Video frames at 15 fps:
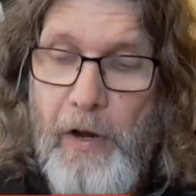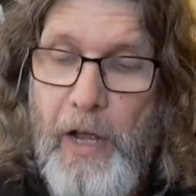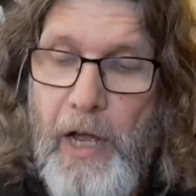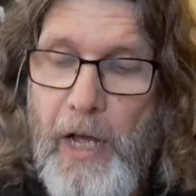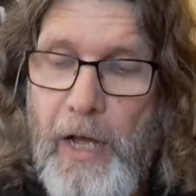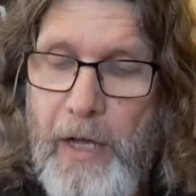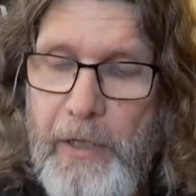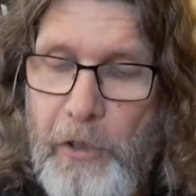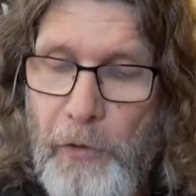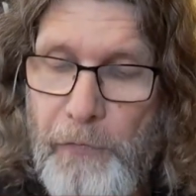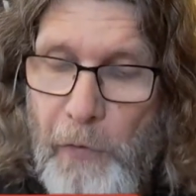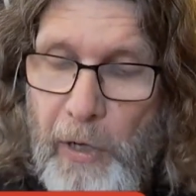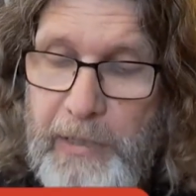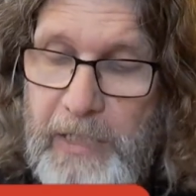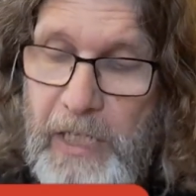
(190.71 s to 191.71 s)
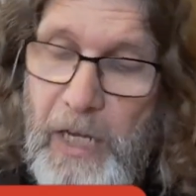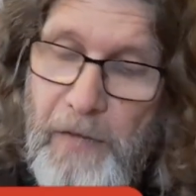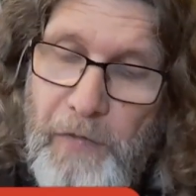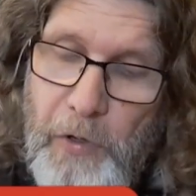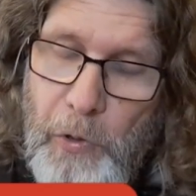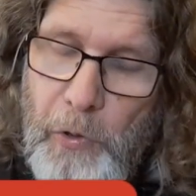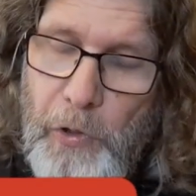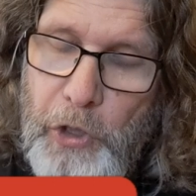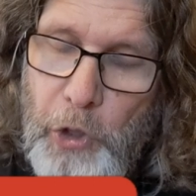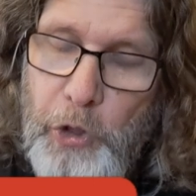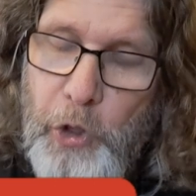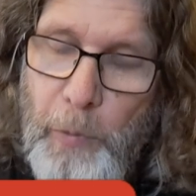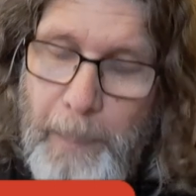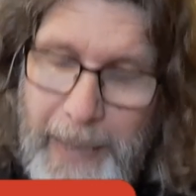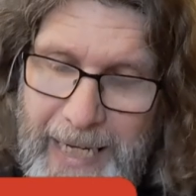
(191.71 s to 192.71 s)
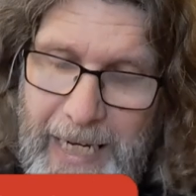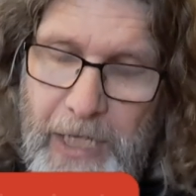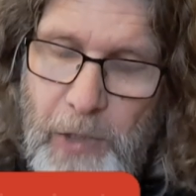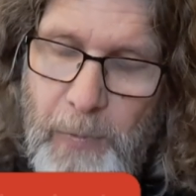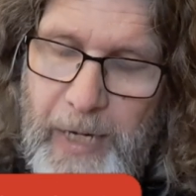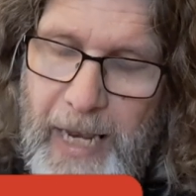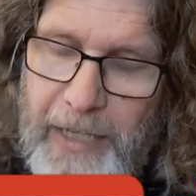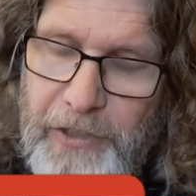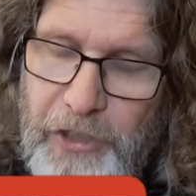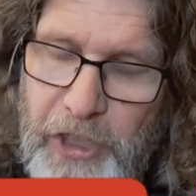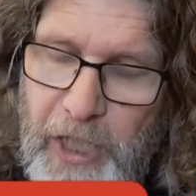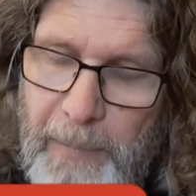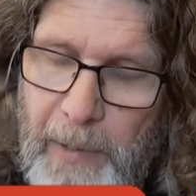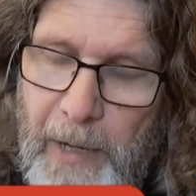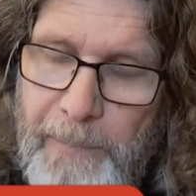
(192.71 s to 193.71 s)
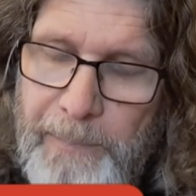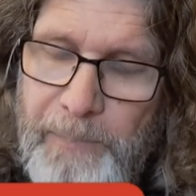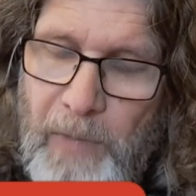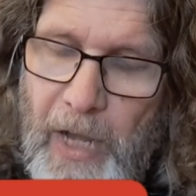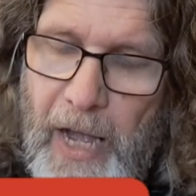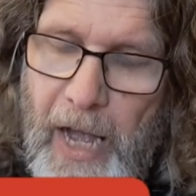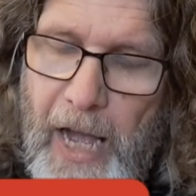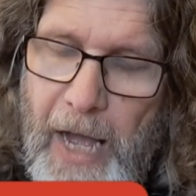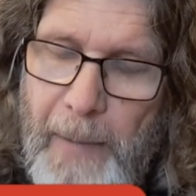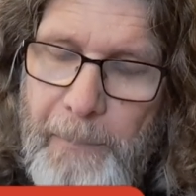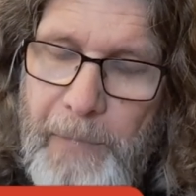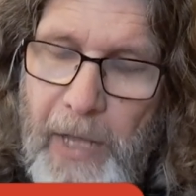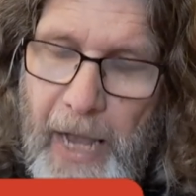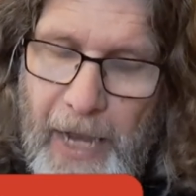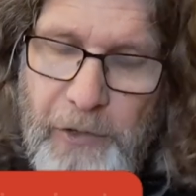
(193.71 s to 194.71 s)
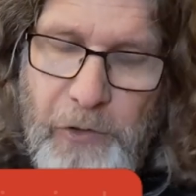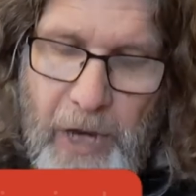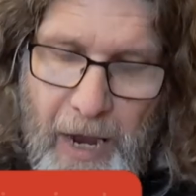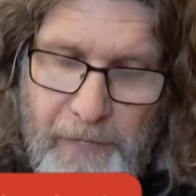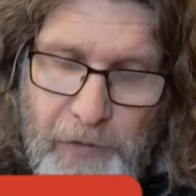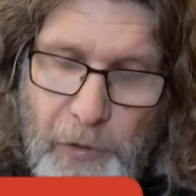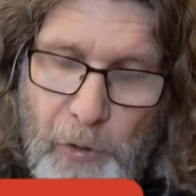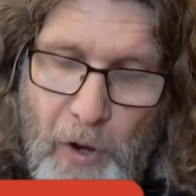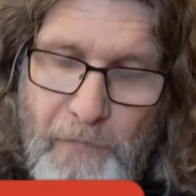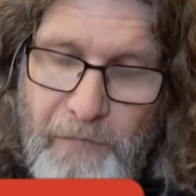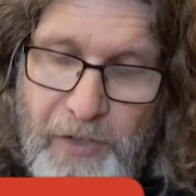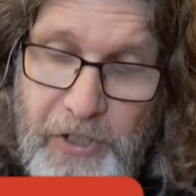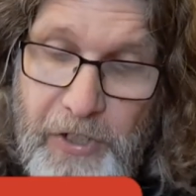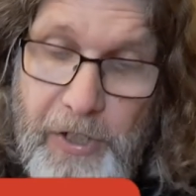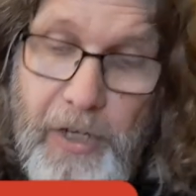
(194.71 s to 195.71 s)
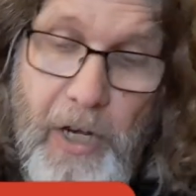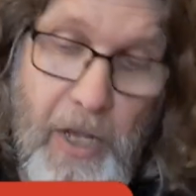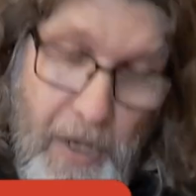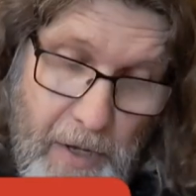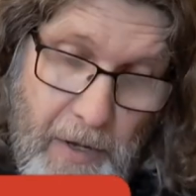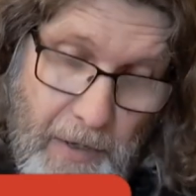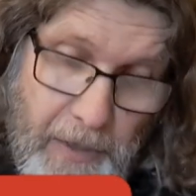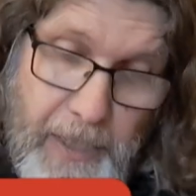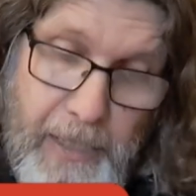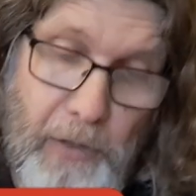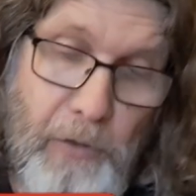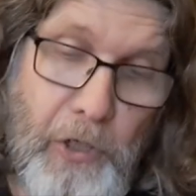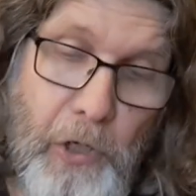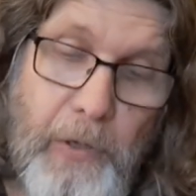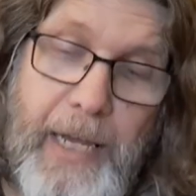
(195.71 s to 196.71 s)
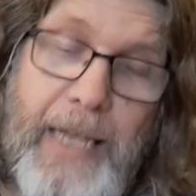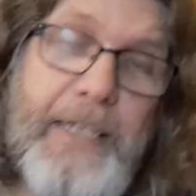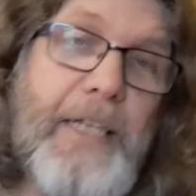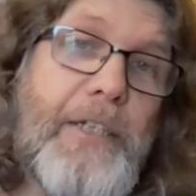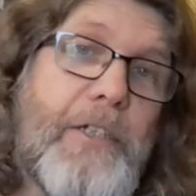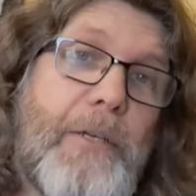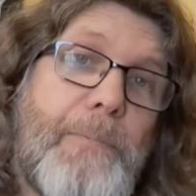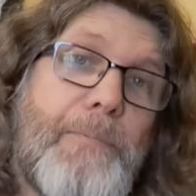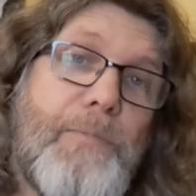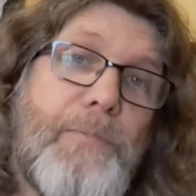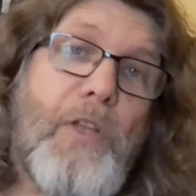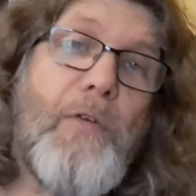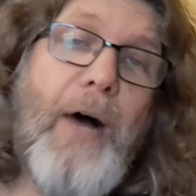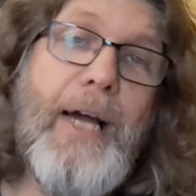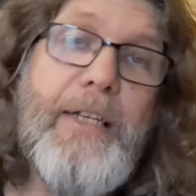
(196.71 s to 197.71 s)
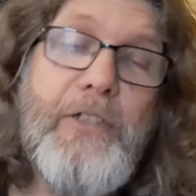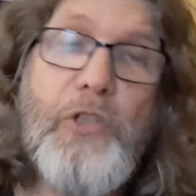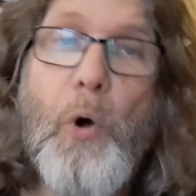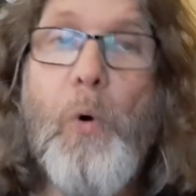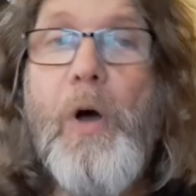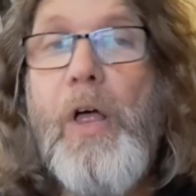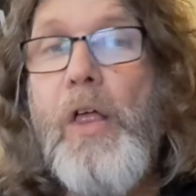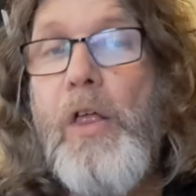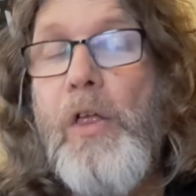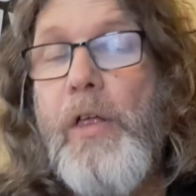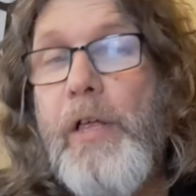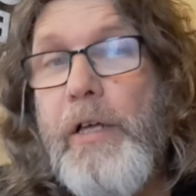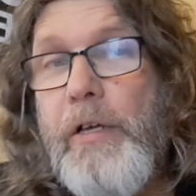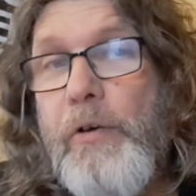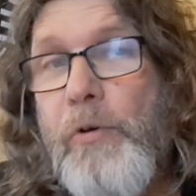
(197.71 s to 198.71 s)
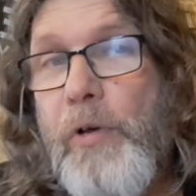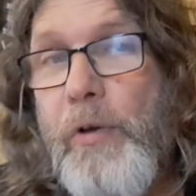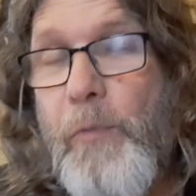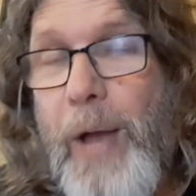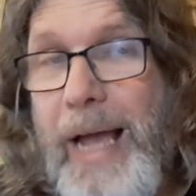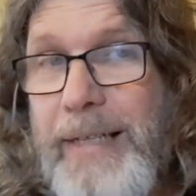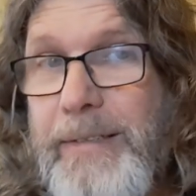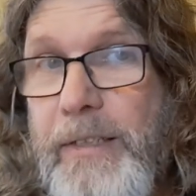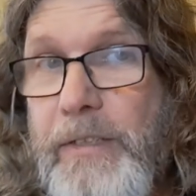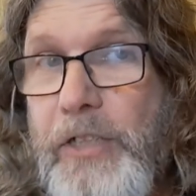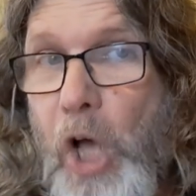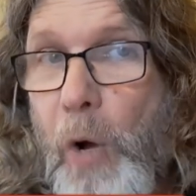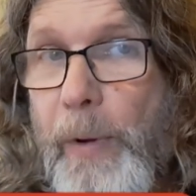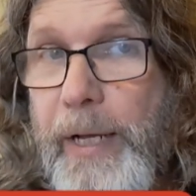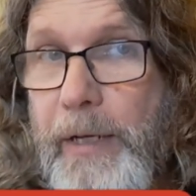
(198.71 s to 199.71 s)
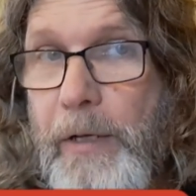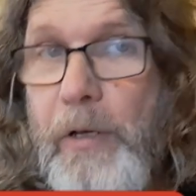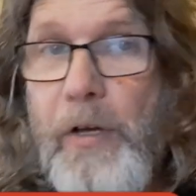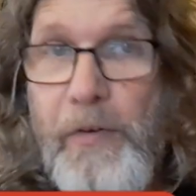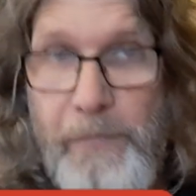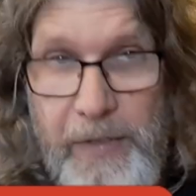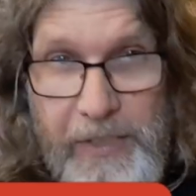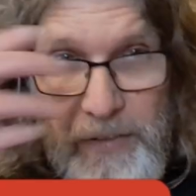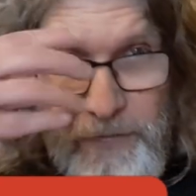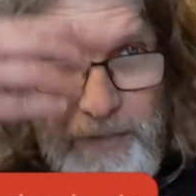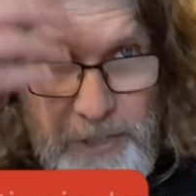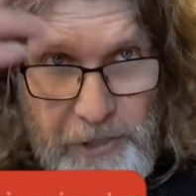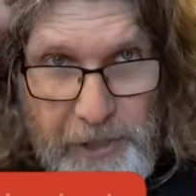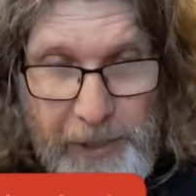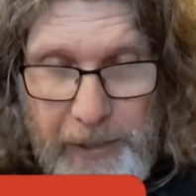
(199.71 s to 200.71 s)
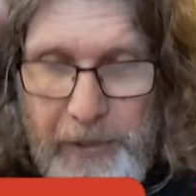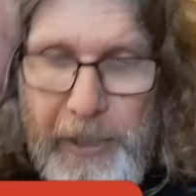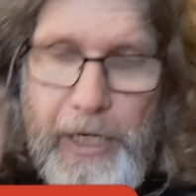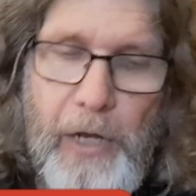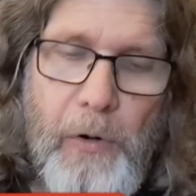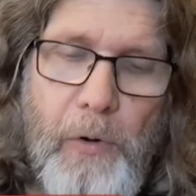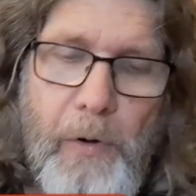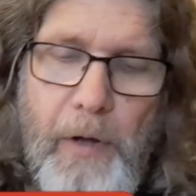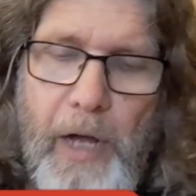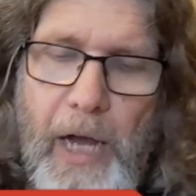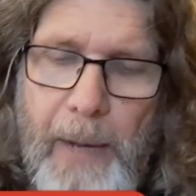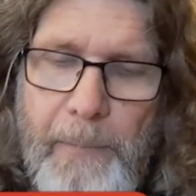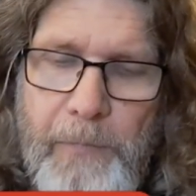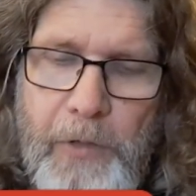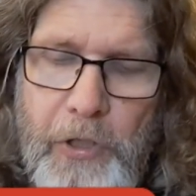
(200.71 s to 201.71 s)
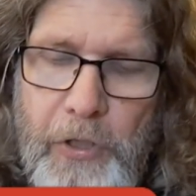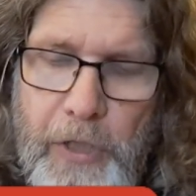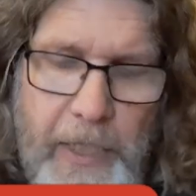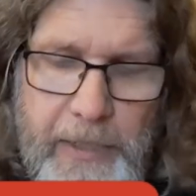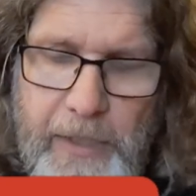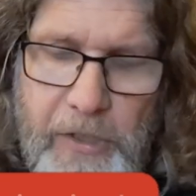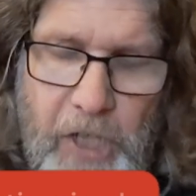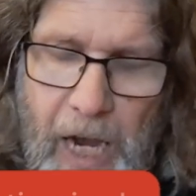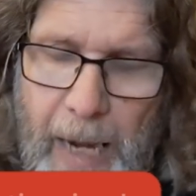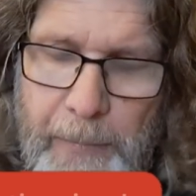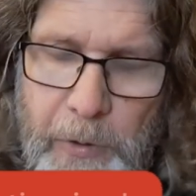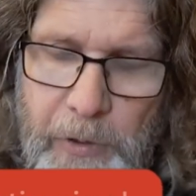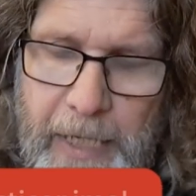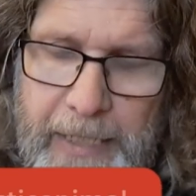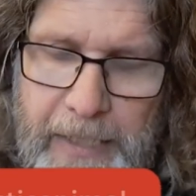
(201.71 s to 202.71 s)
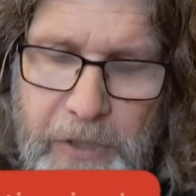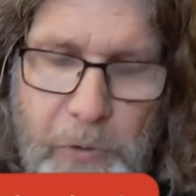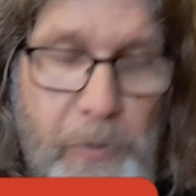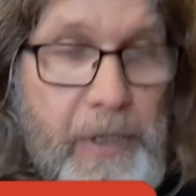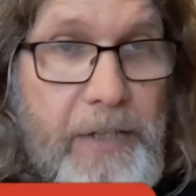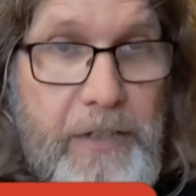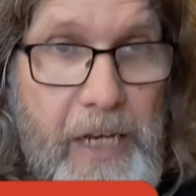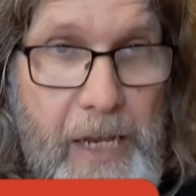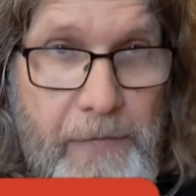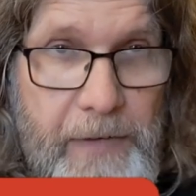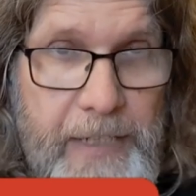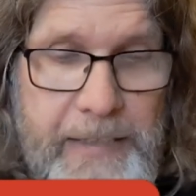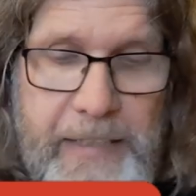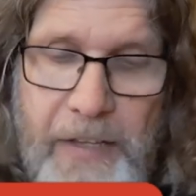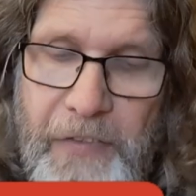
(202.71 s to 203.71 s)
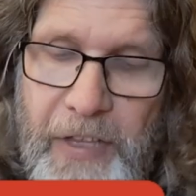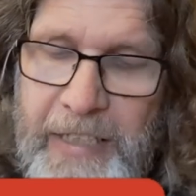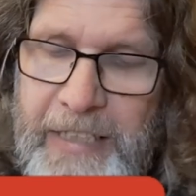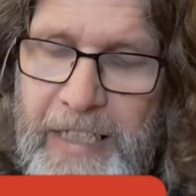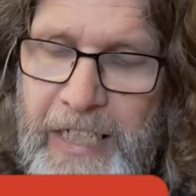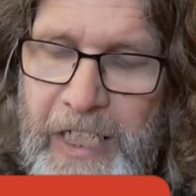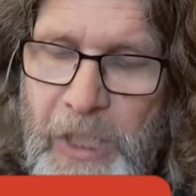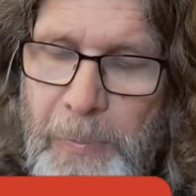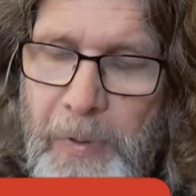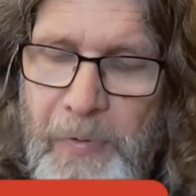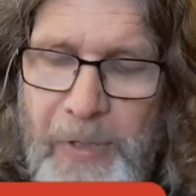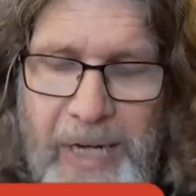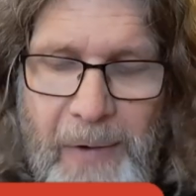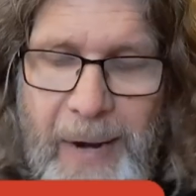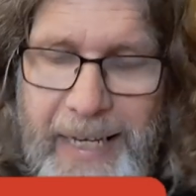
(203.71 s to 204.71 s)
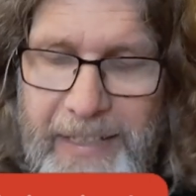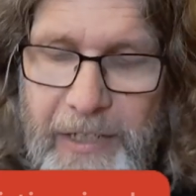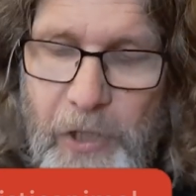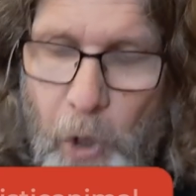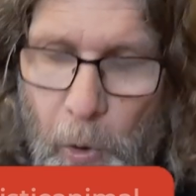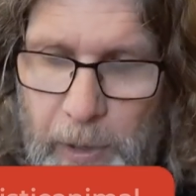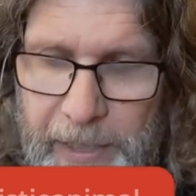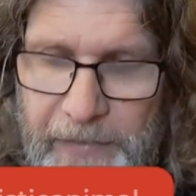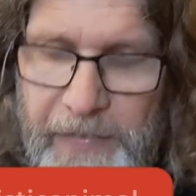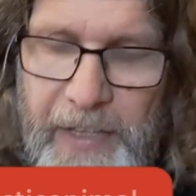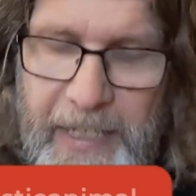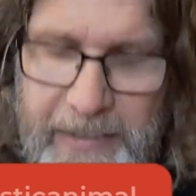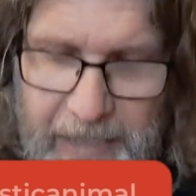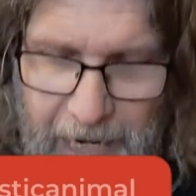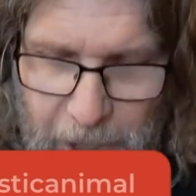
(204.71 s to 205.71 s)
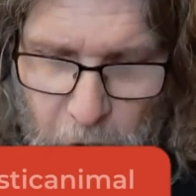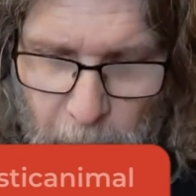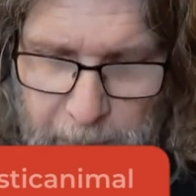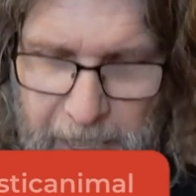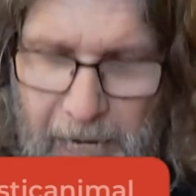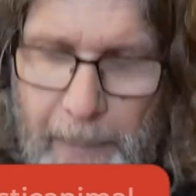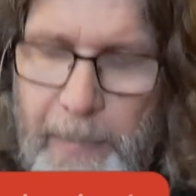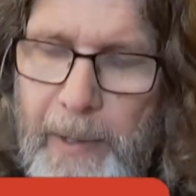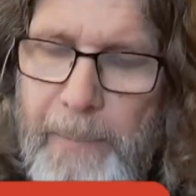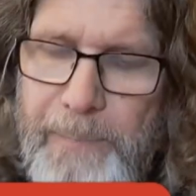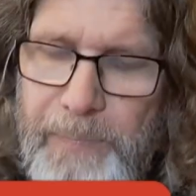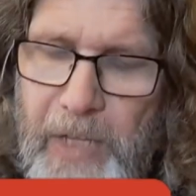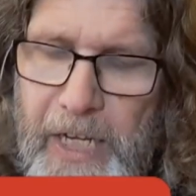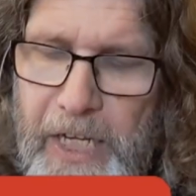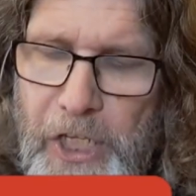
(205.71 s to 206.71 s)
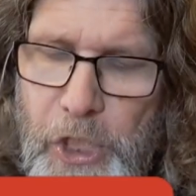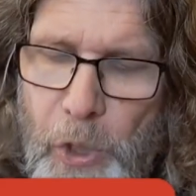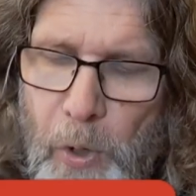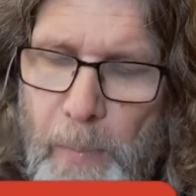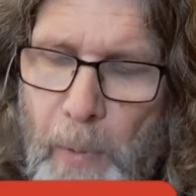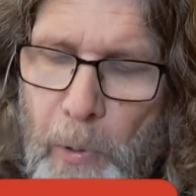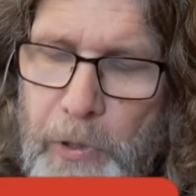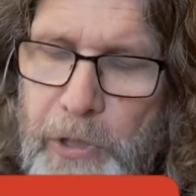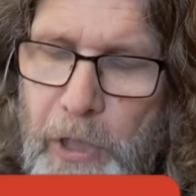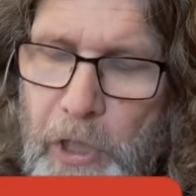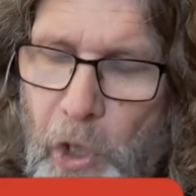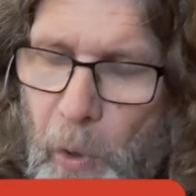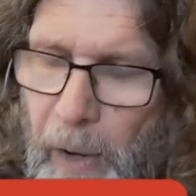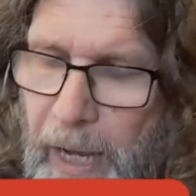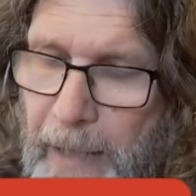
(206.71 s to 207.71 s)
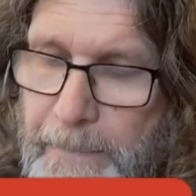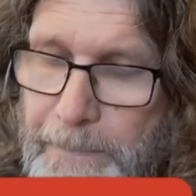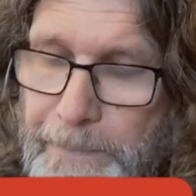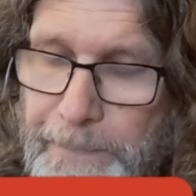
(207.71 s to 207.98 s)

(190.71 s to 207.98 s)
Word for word: Uh, conversely, if you should you be in a relationship um, and you have the term vision, you know, look at it right? So where is this going with the vision? You know, um, is it time to take this to another level? Is there things that need to be redirected? All these things are coming up in your emotional core.